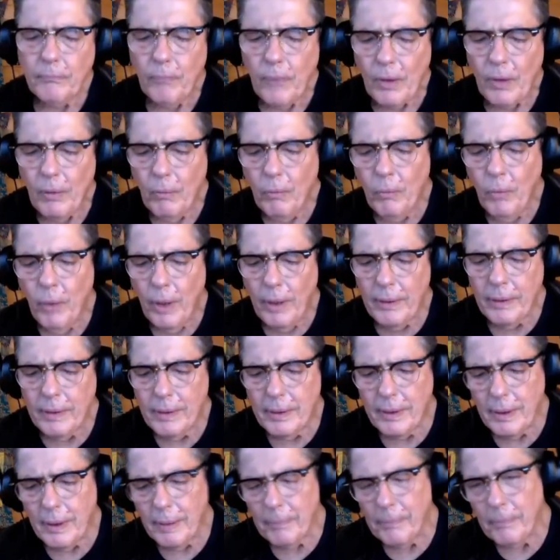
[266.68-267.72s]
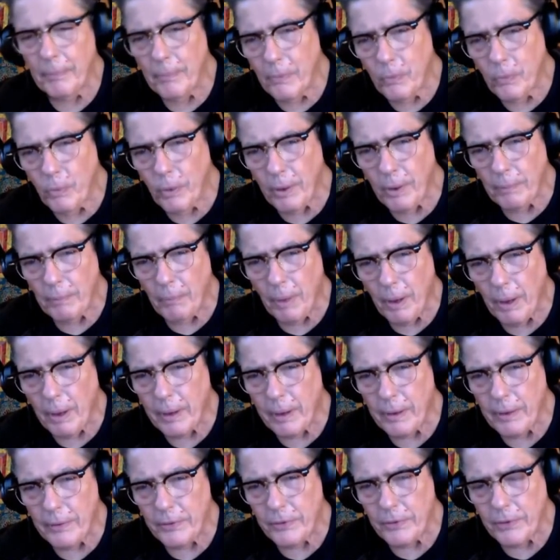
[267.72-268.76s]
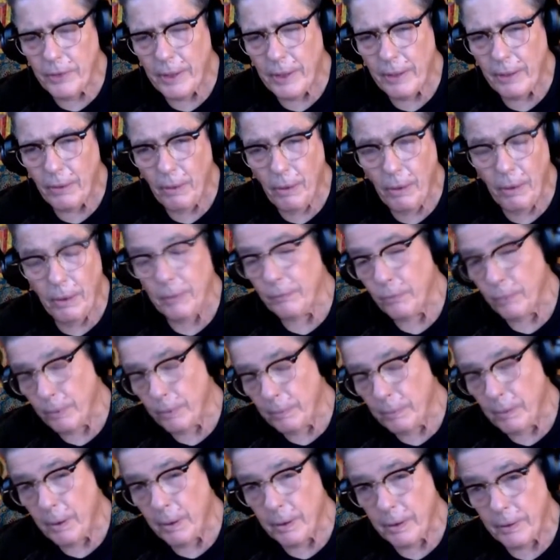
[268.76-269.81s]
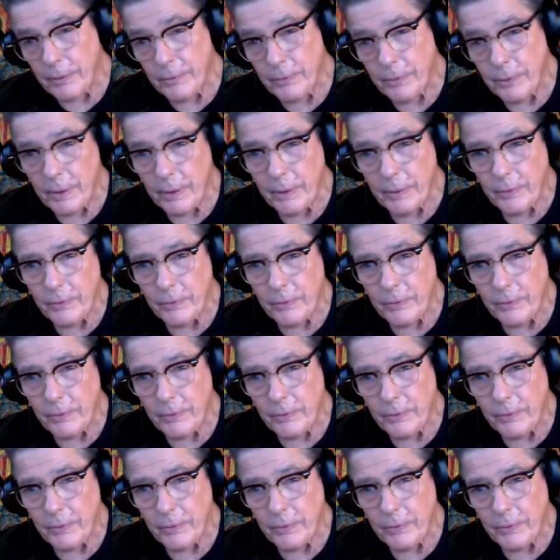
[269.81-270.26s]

what um, what Mark has said, all of what Mark has said, is